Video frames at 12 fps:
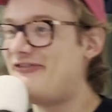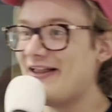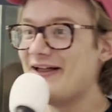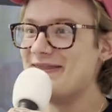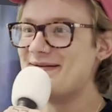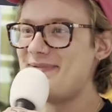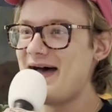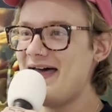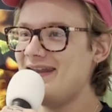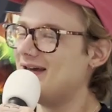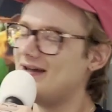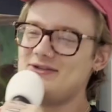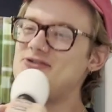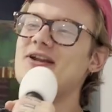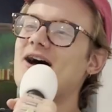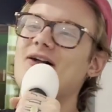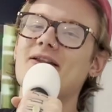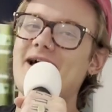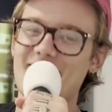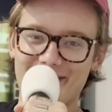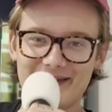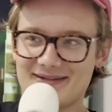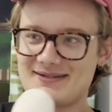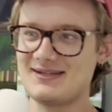on the bed.
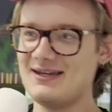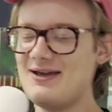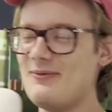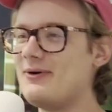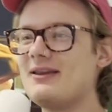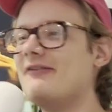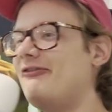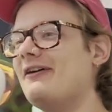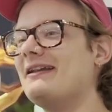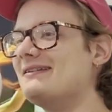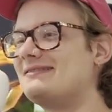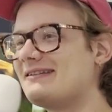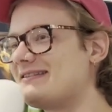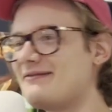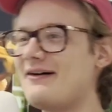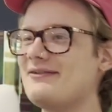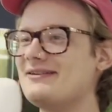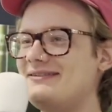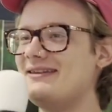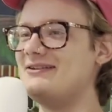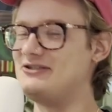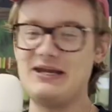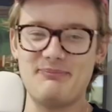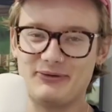Hilarious. One of the funniest things I've ever seen.
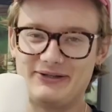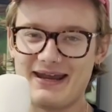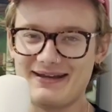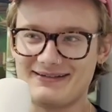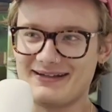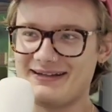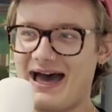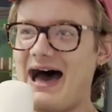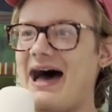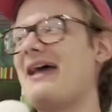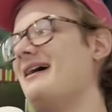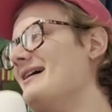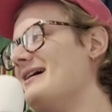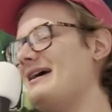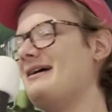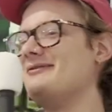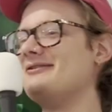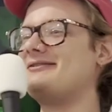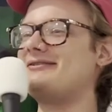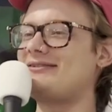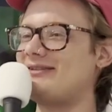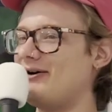She pretended to die. It was so